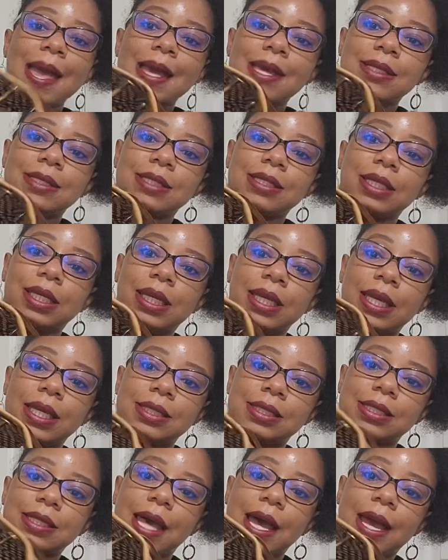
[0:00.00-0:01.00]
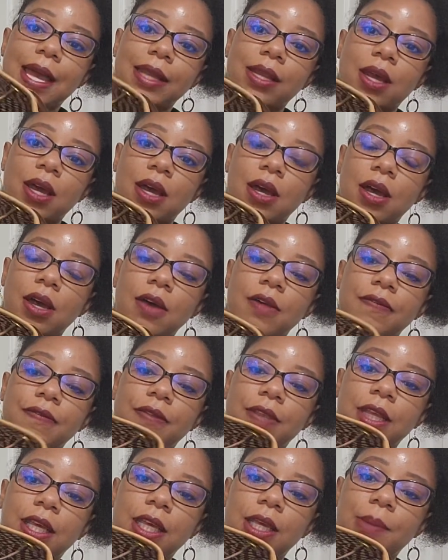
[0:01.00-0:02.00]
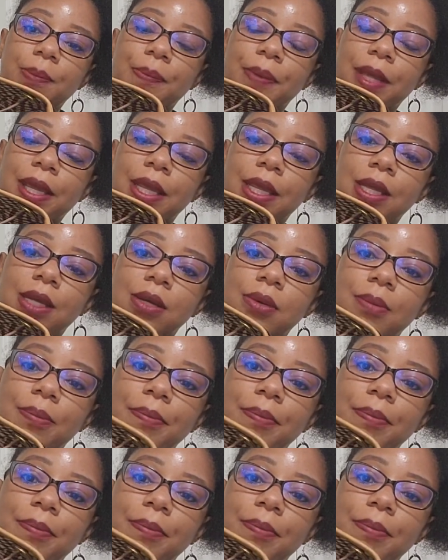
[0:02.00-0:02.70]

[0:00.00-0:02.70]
as the inside of the pink,